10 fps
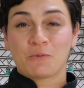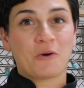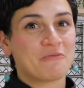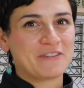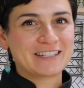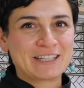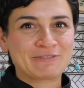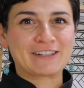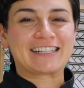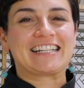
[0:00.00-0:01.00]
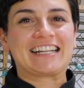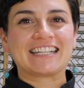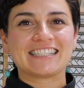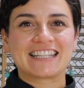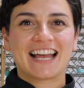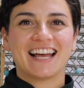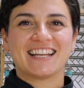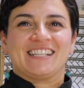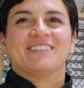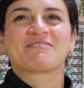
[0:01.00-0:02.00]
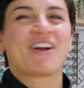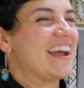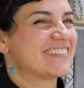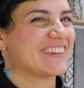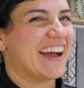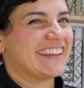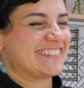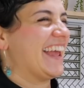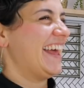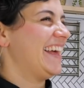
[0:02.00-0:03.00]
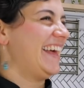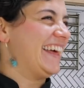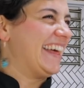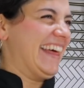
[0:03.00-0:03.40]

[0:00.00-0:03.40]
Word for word: warm, fuzzy feelings, uh, subscribe to our channel.